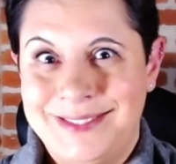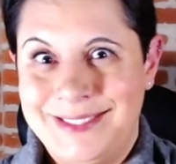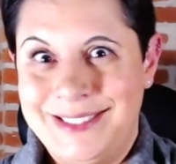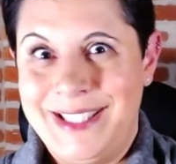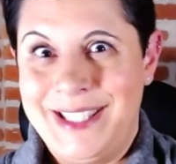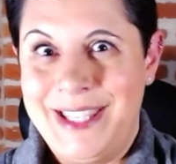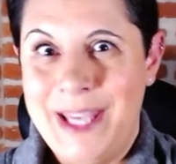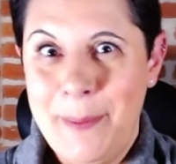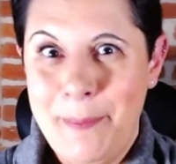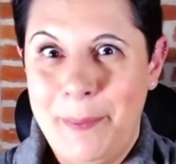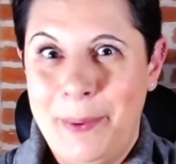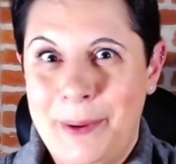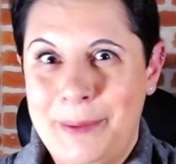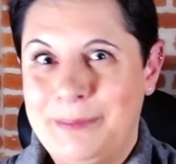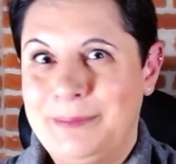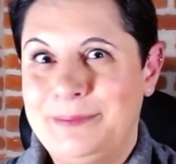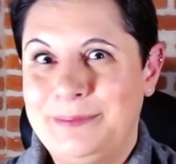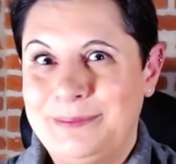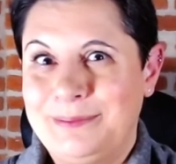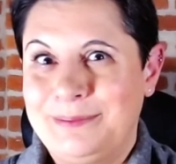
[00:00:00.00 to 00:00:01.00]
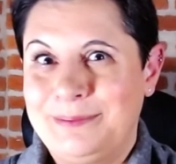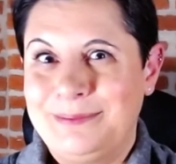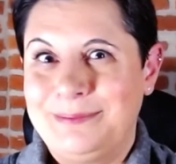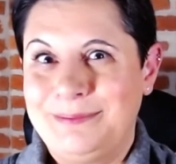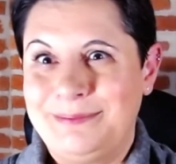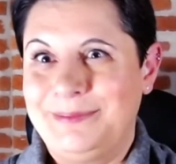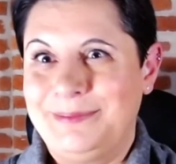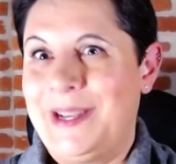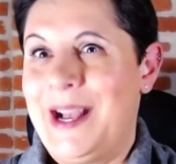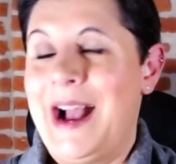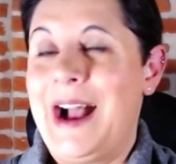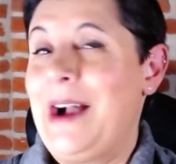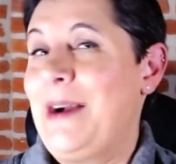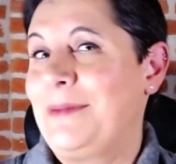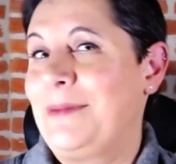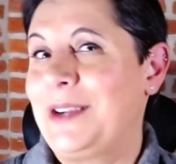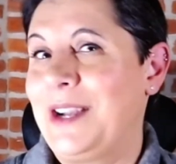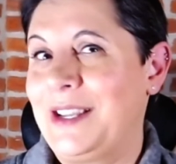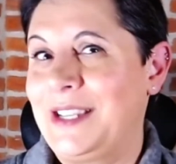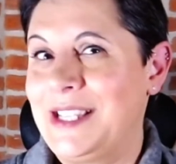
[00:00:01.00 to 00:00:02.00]
Yep,
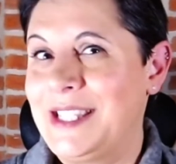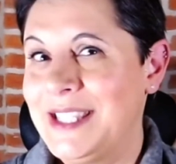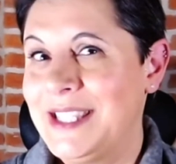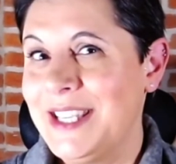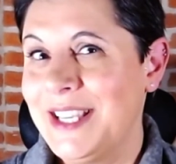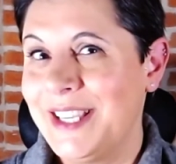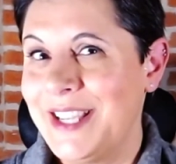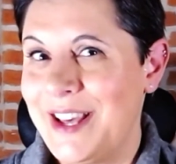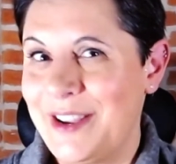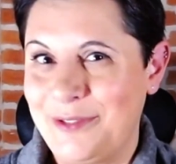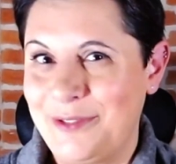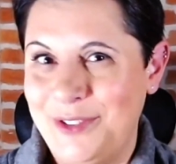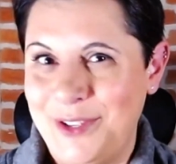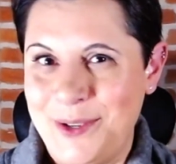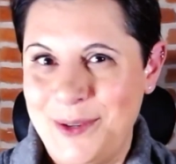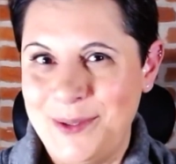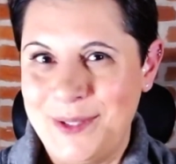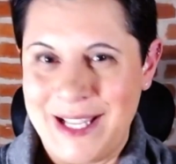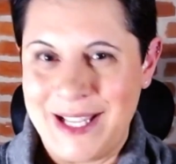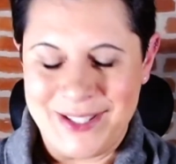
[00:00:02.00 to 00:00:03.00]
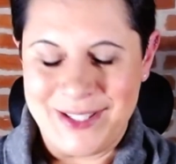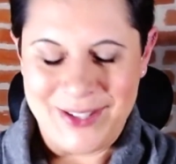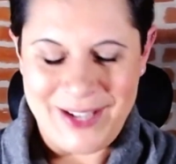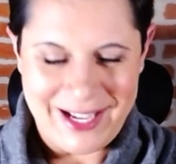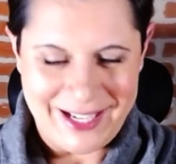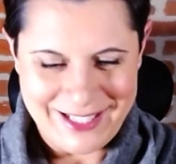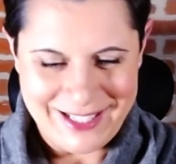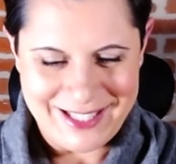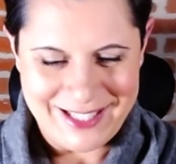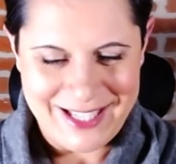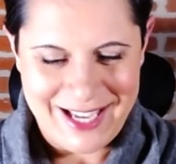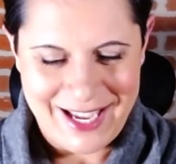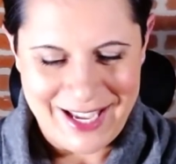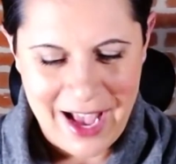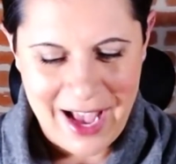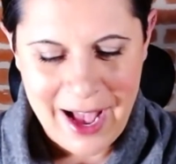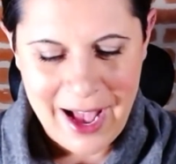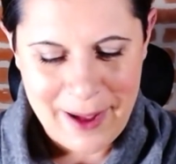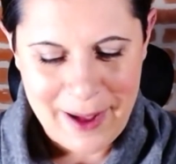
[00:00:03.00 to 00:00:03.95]
I'm gonna see a lot of you. That's all I can say.